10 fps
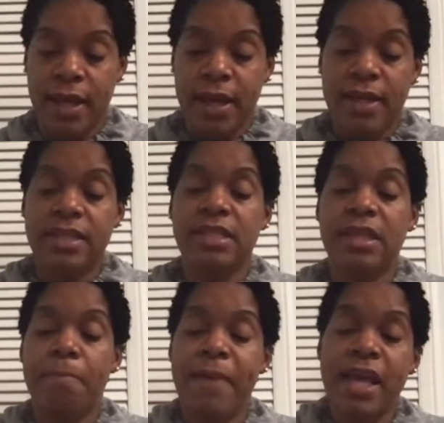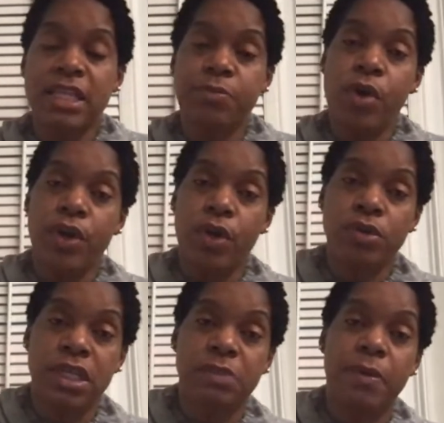This is the best
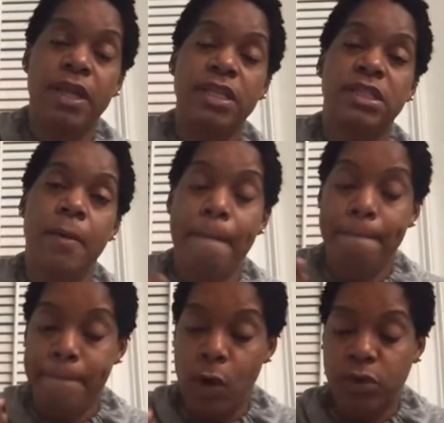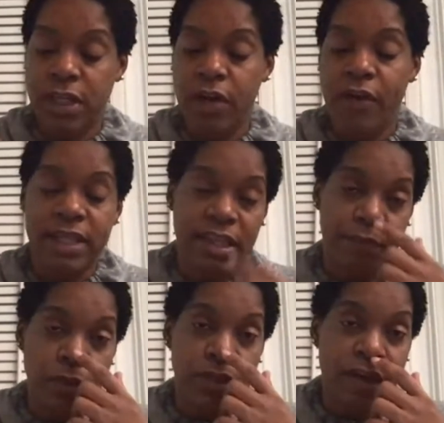prognosis, but it's the most aggressive.
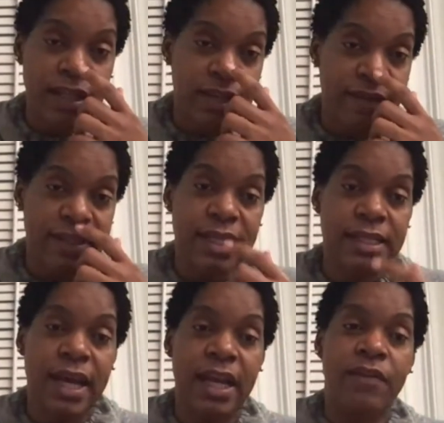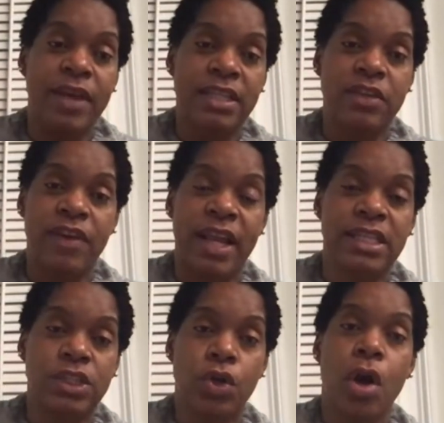Most aggressive as it relates
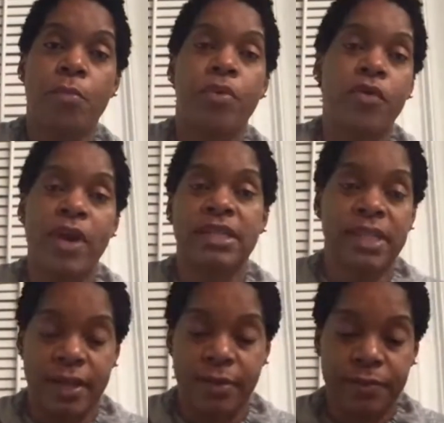to progressing.